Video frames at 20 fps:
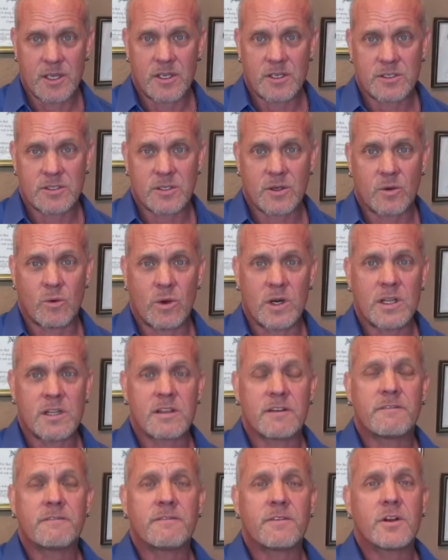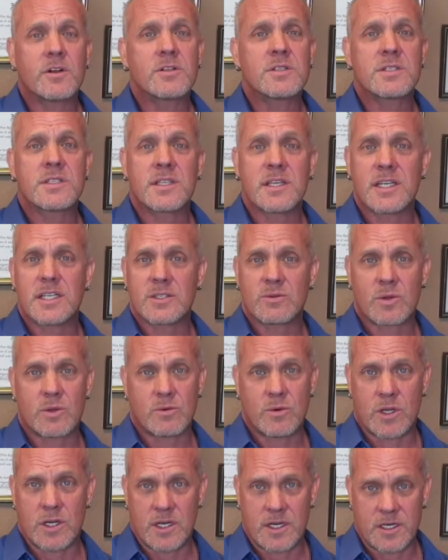So one of the first things we
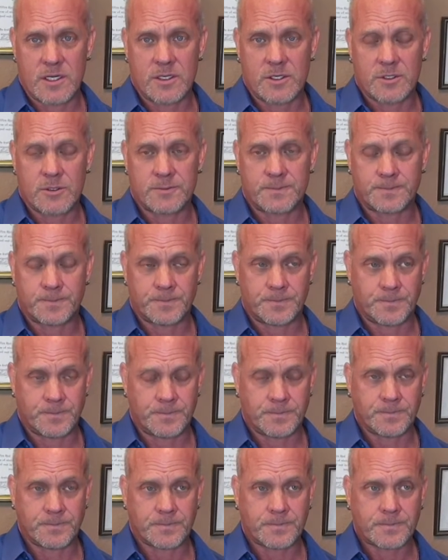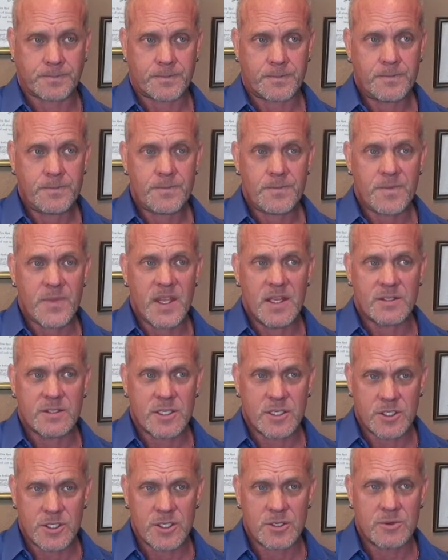want to
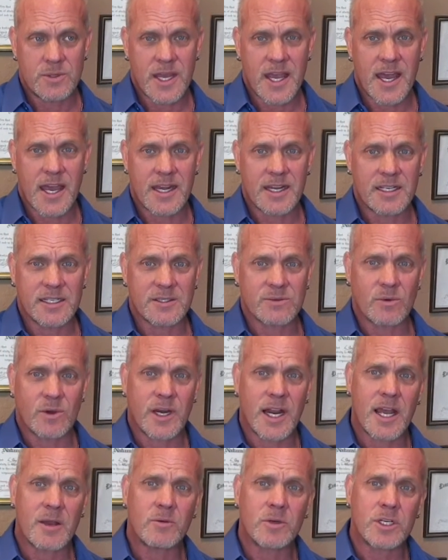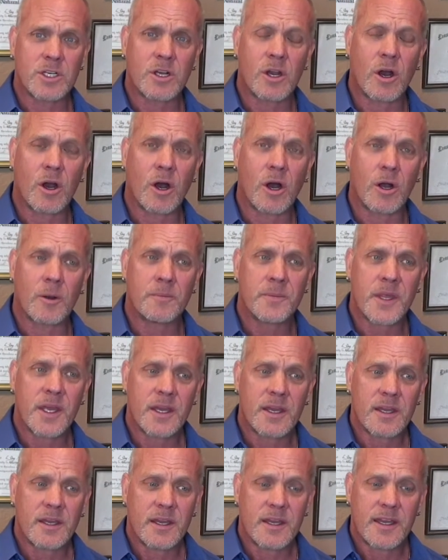do that is what I would call
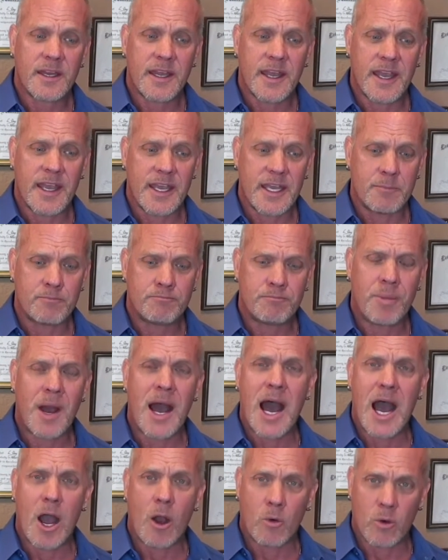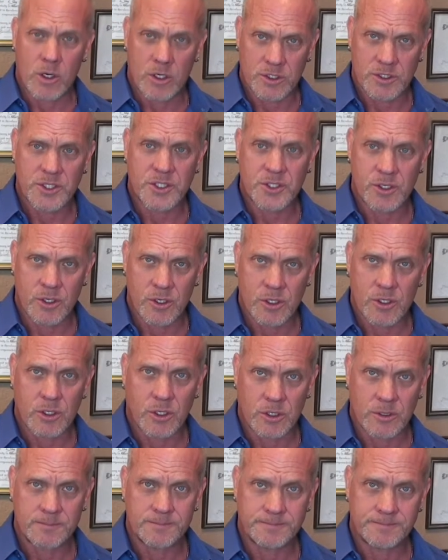a power
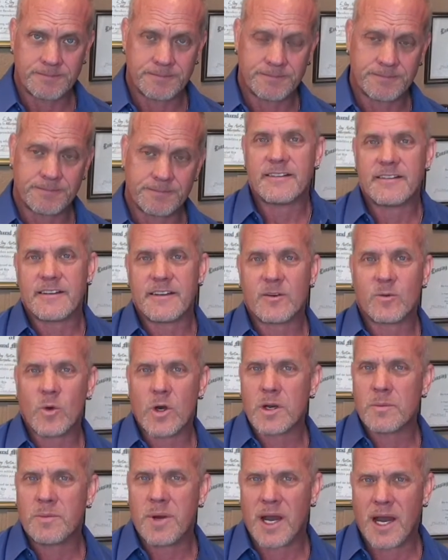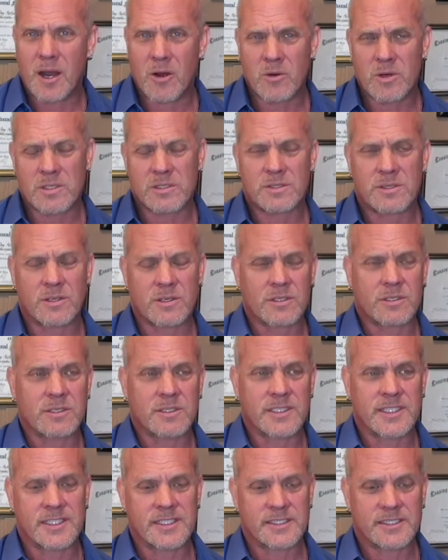circle. And what a power circle
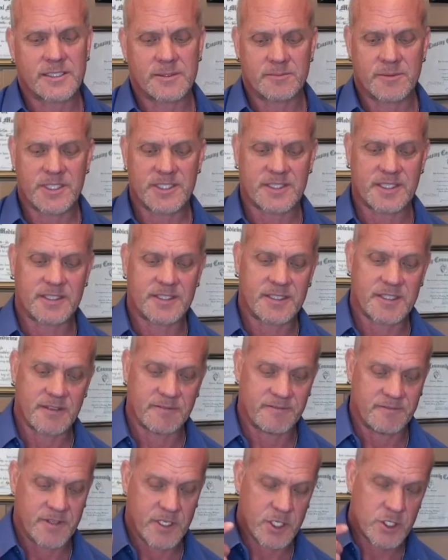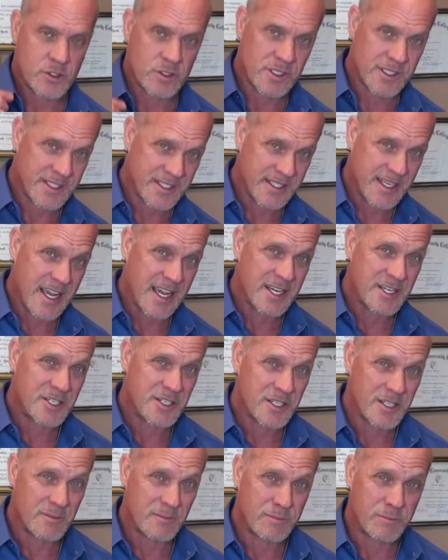is it's a
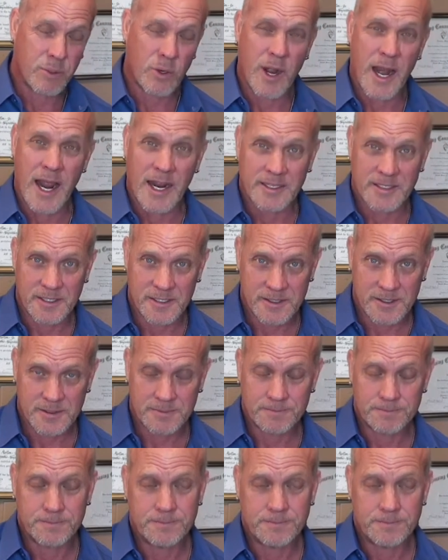visualization practice.